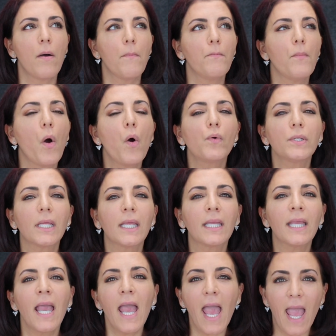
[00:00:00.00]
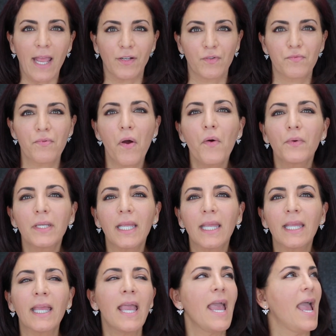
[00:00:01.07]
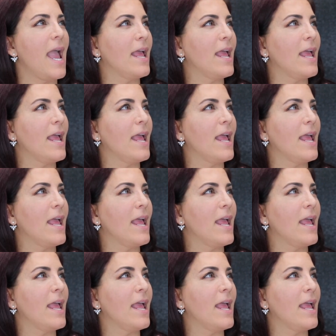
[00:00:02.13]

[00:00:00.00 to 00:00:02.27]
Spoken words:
moaning and groaning,